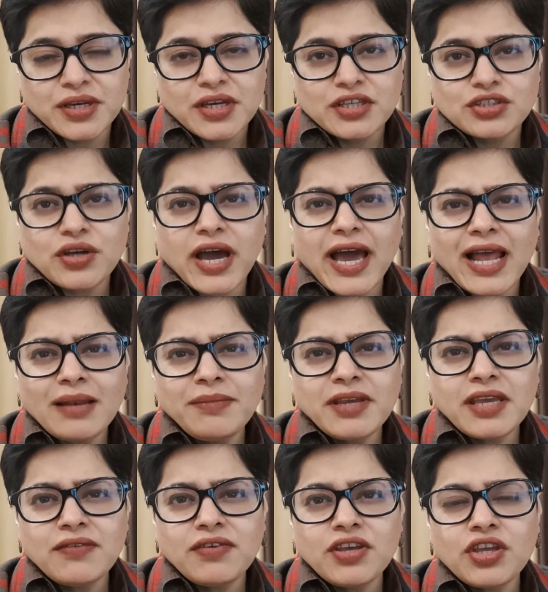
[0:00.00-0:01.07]
So I'll be
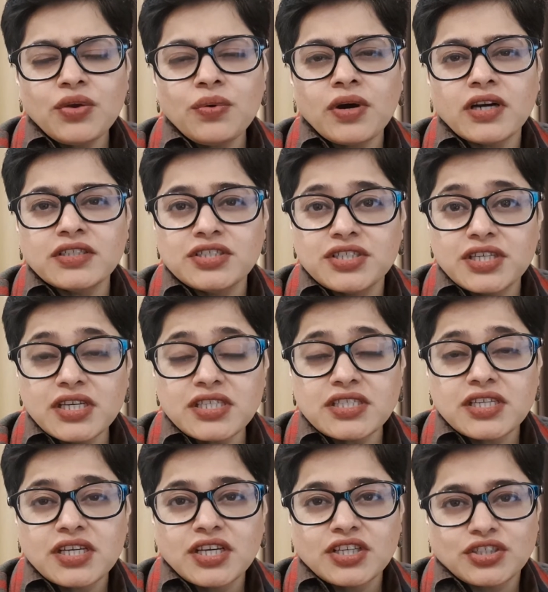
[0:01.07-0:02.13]
giving you a gist
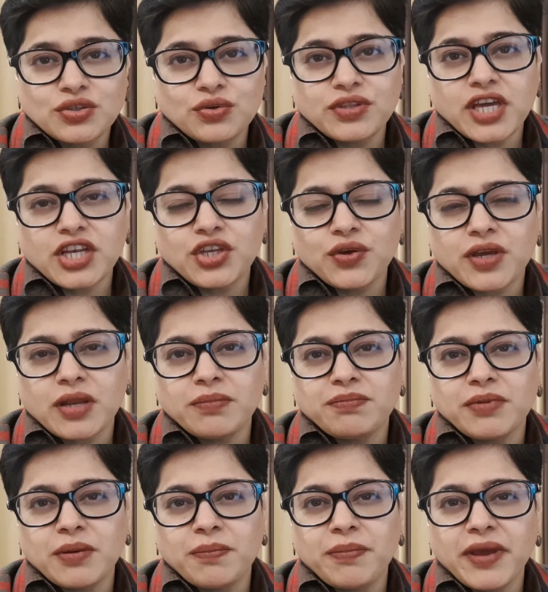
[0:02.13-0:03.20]
so that you can
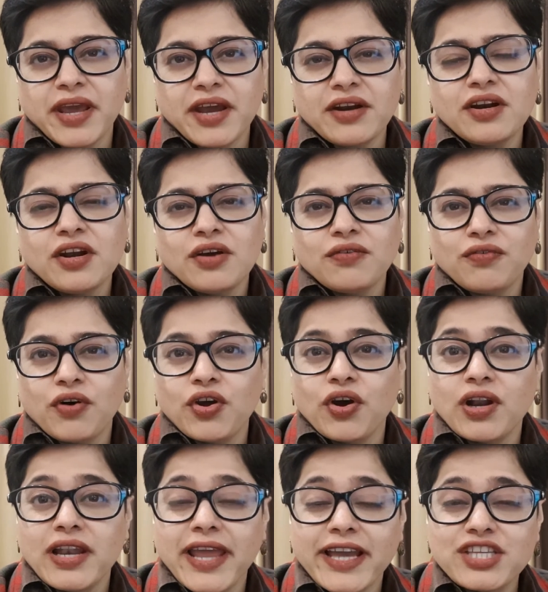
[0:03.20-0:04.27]
prepare for your
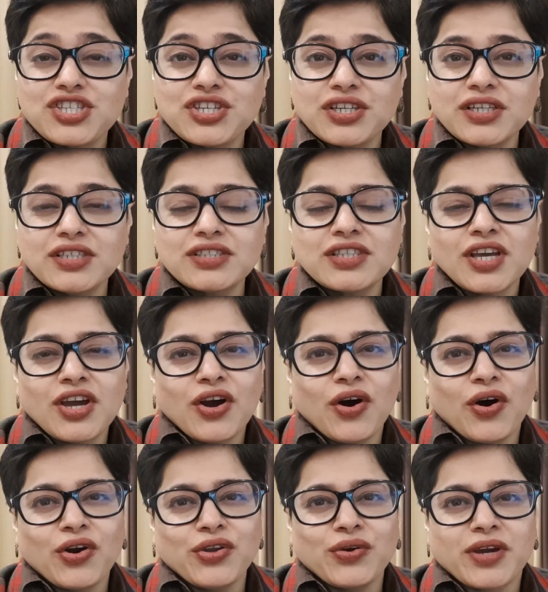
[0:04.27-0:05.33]
lectures
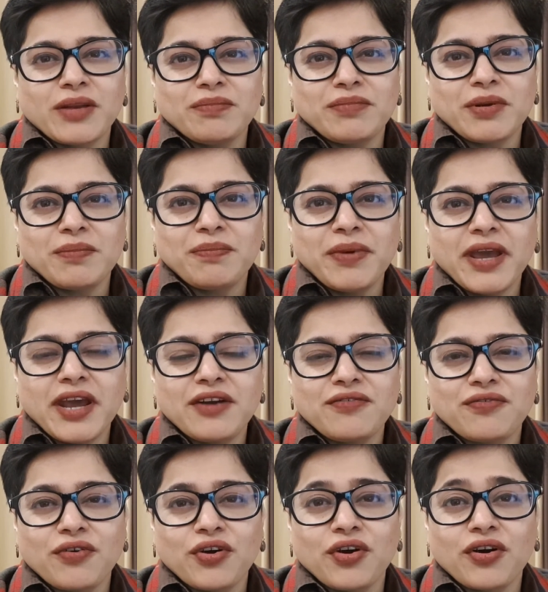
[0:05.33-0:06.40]
or you can prepare
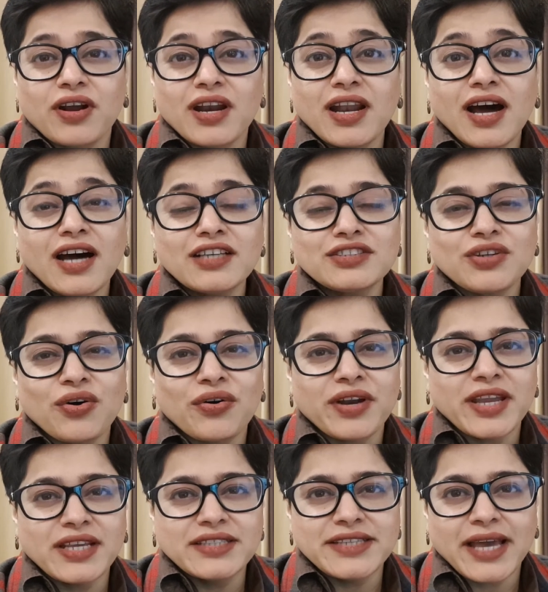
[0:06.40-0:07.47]
for your class or
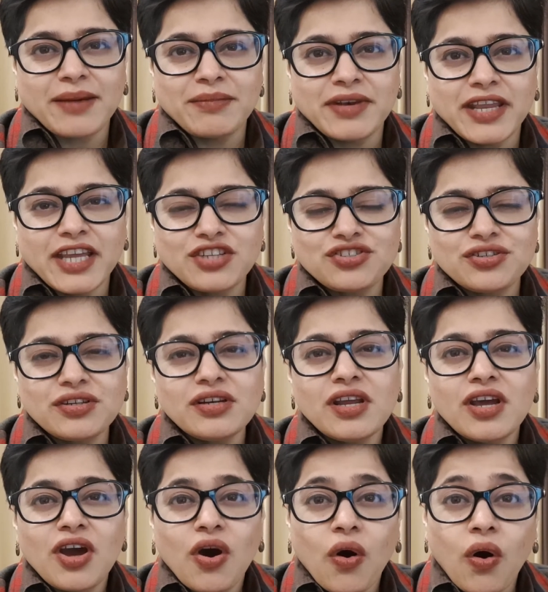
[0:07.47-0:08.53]
examination
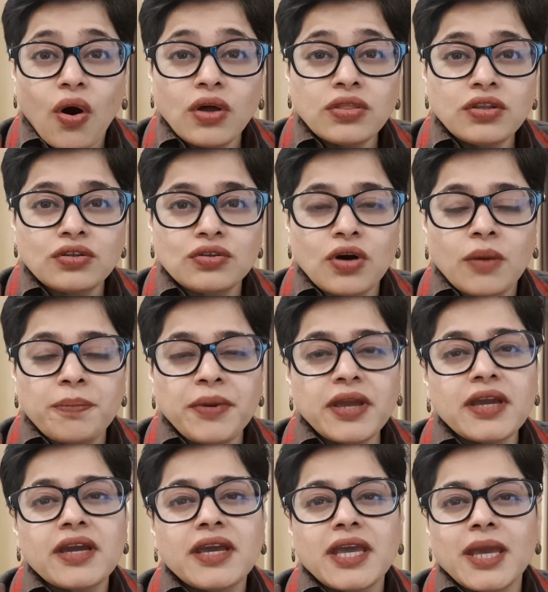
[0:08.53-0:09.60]
on the
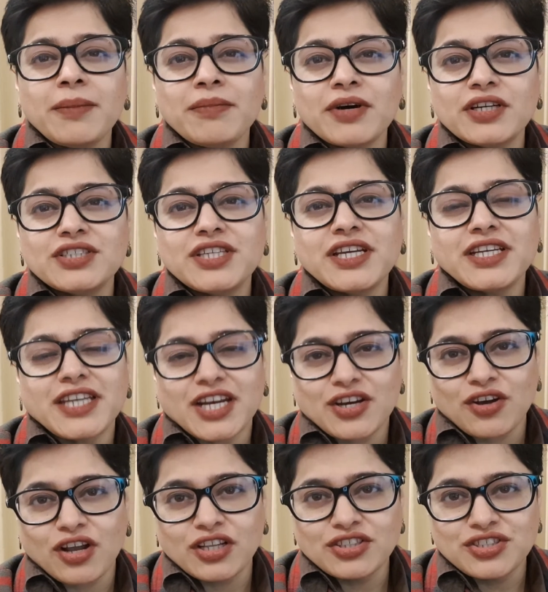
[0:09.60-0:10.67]
topic emerging
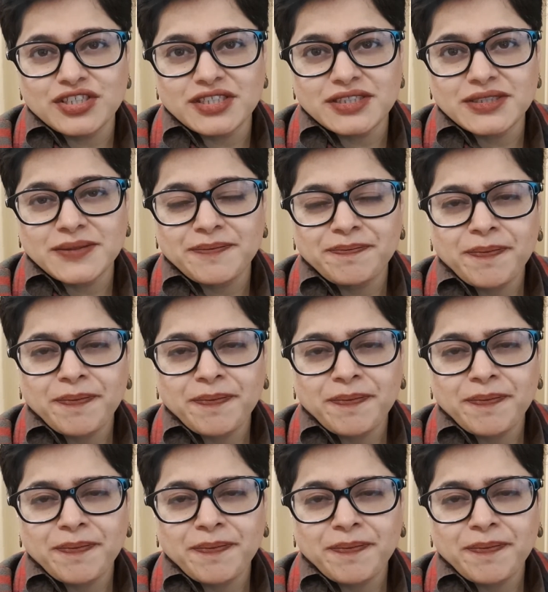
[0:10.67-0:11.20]
technologies.